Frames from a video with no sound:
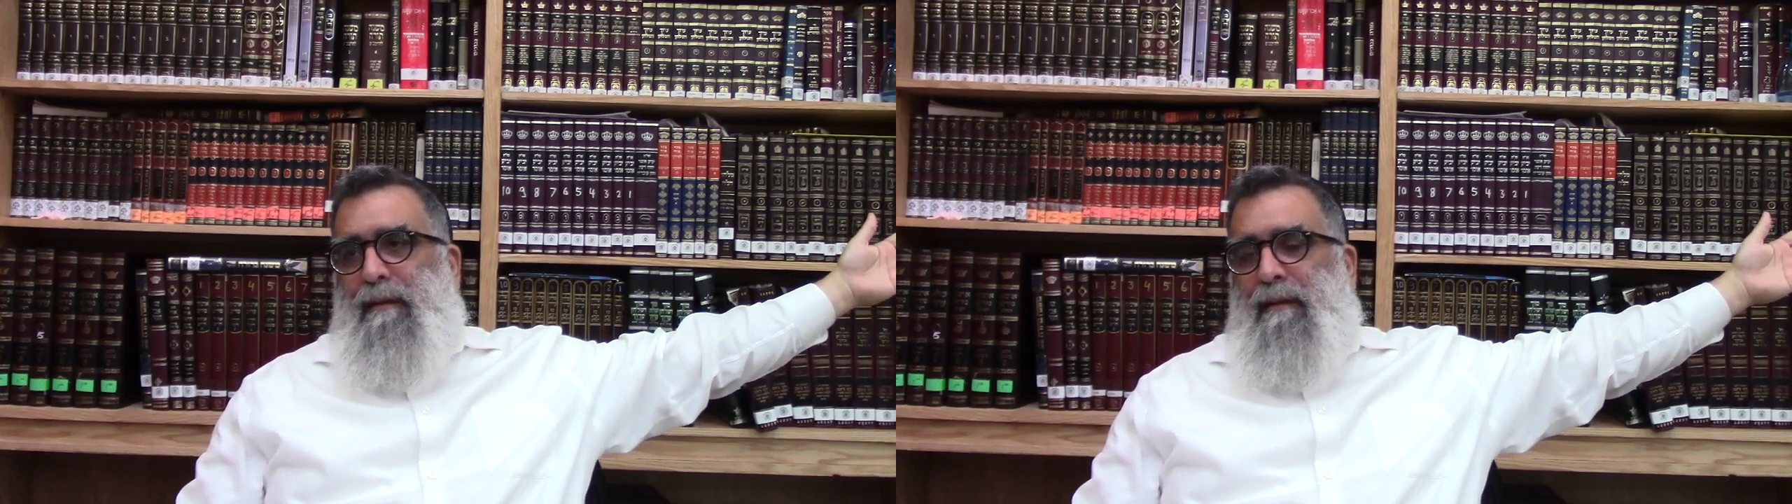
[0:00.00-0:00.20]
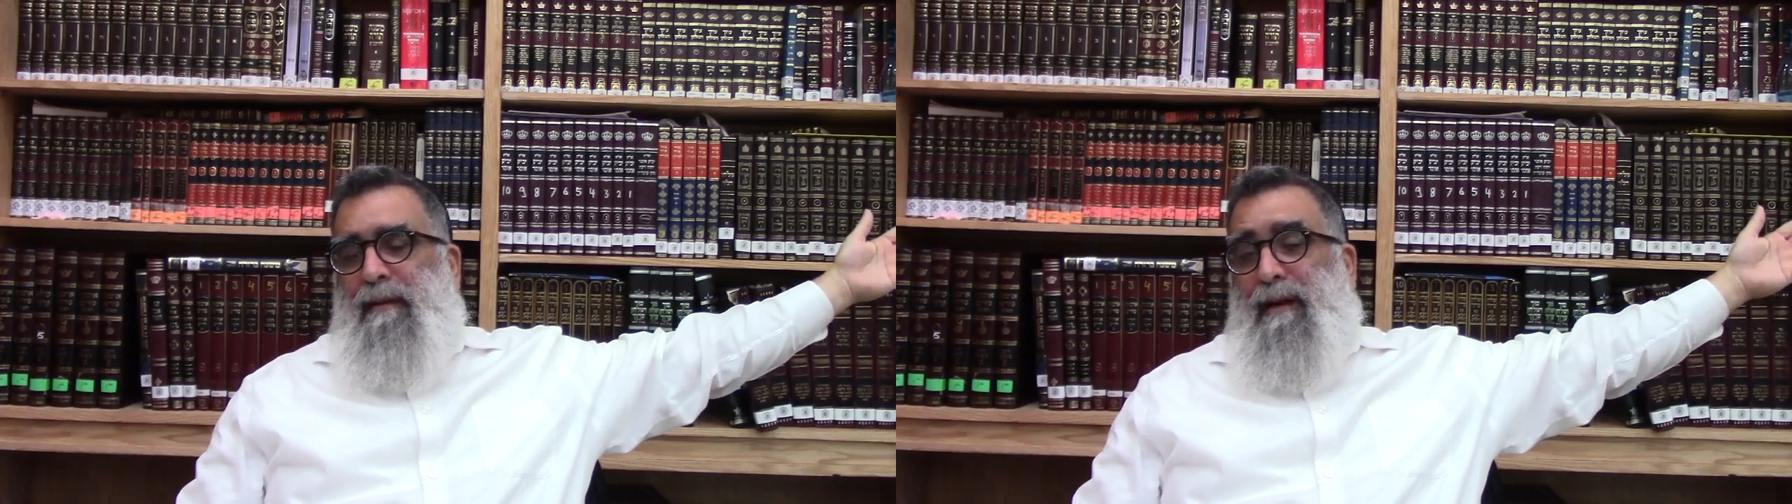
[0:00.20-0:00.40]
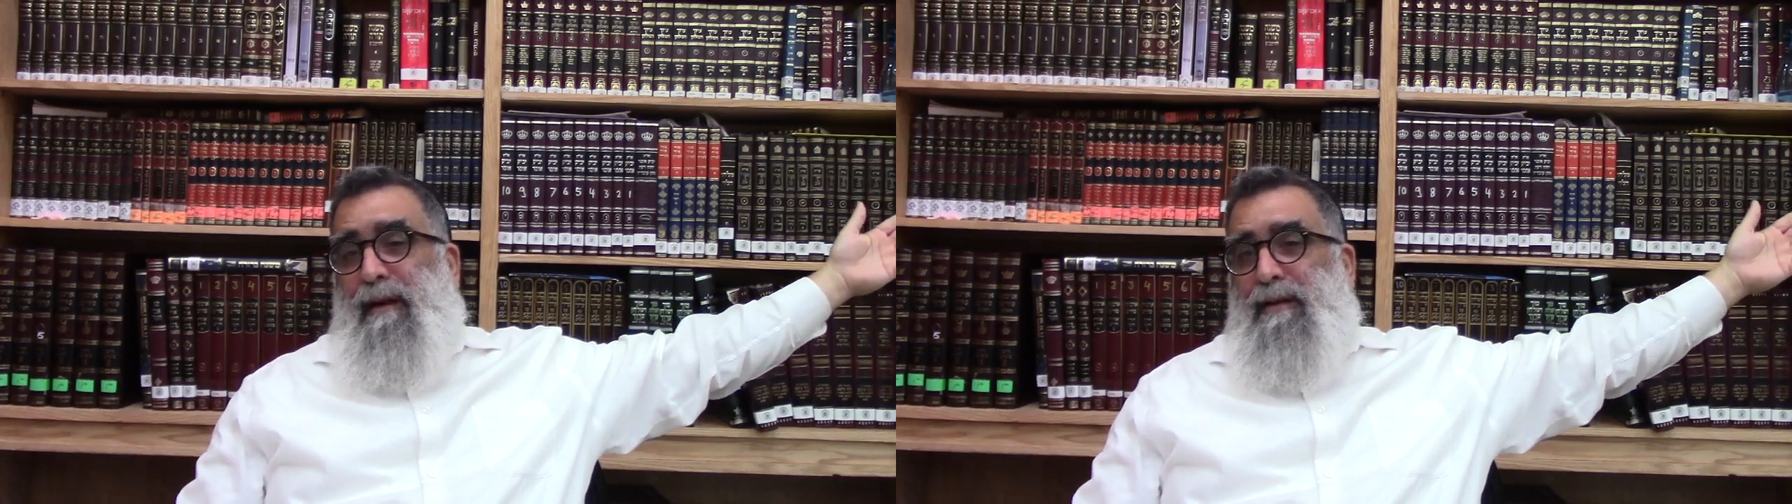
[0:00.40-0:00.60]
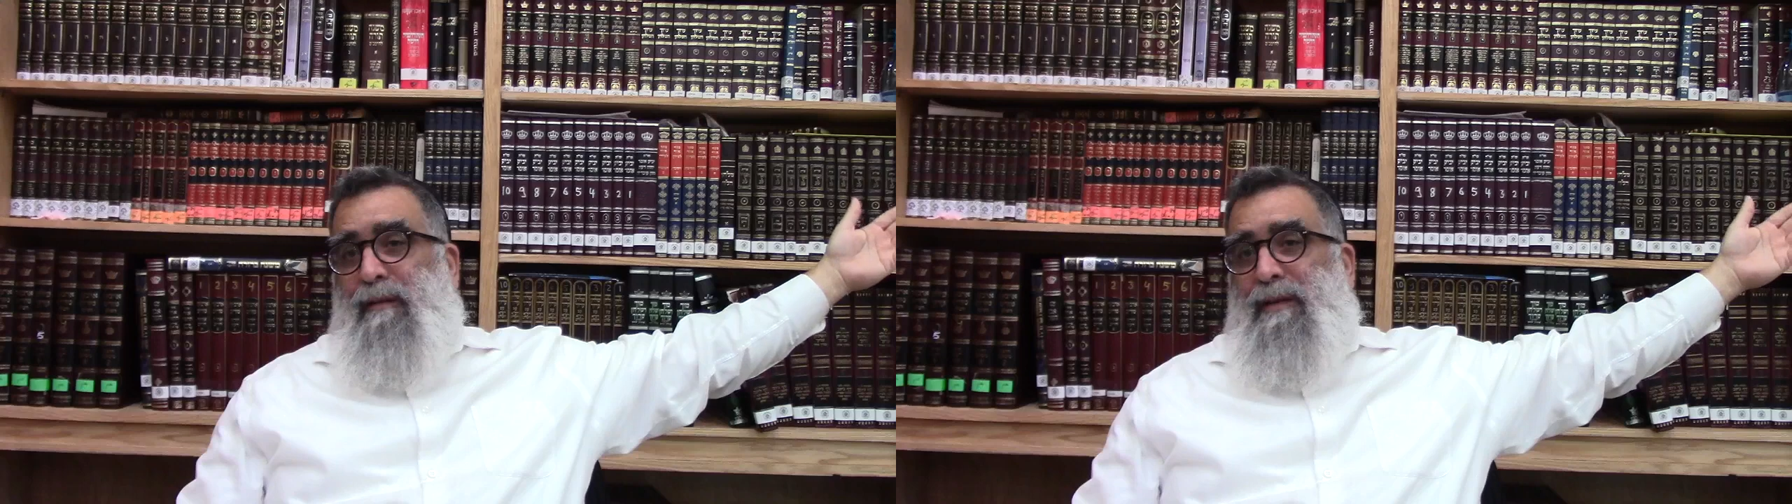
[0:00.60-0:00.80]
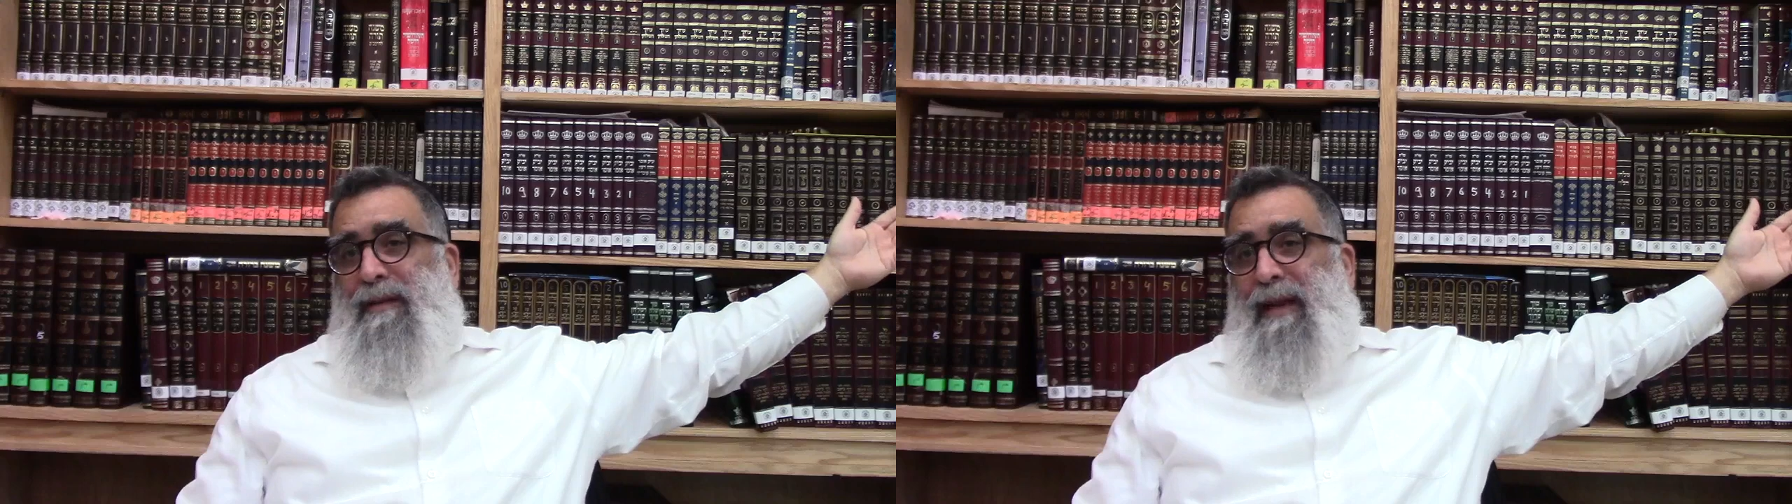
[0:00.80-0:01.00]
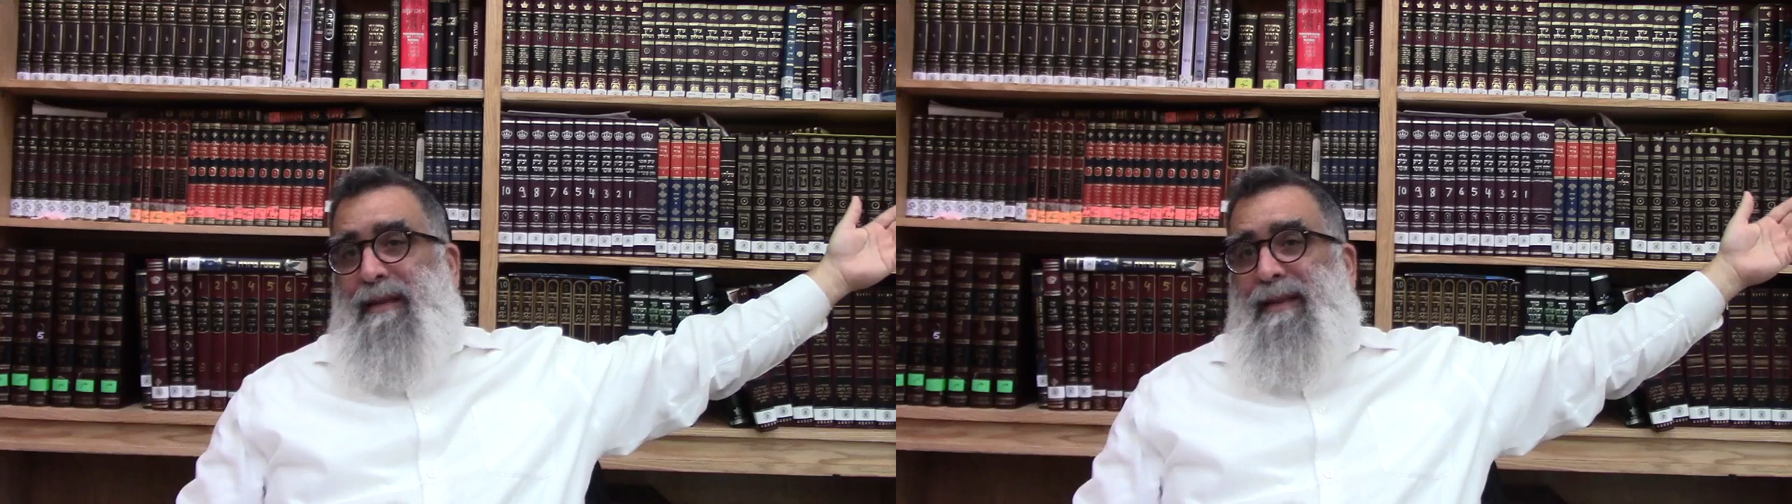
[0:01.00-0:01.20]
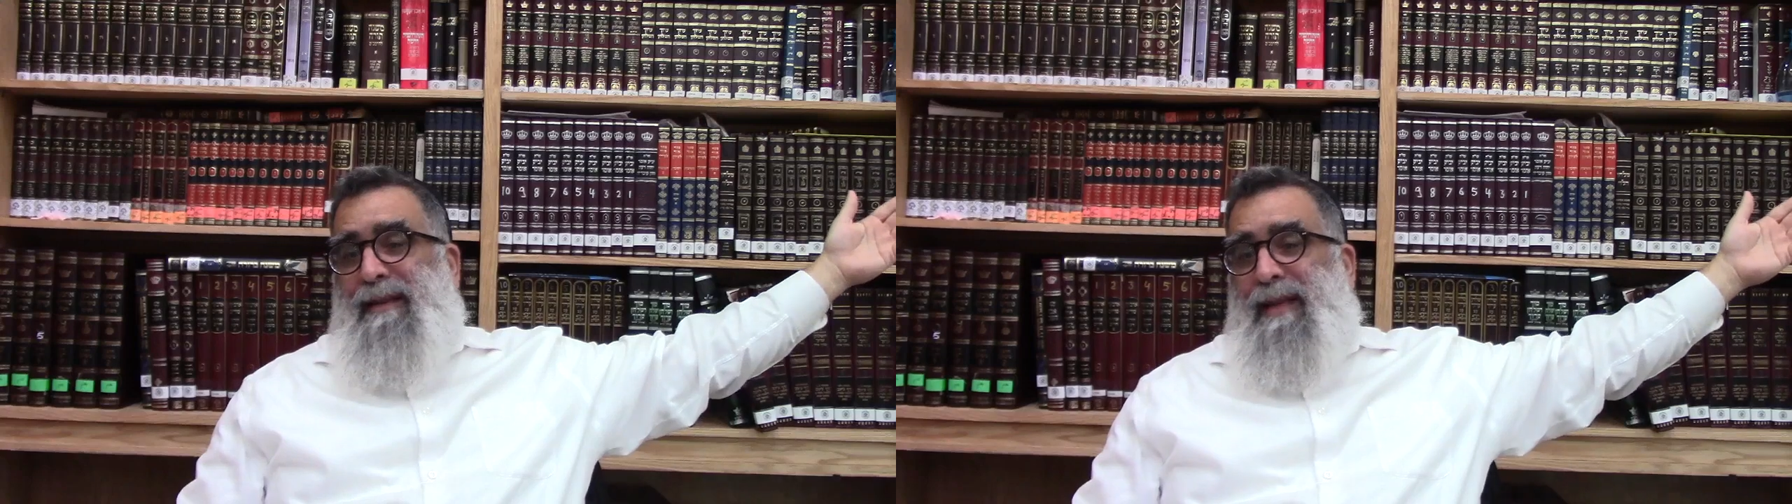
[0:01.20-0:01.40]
the curse of a snake does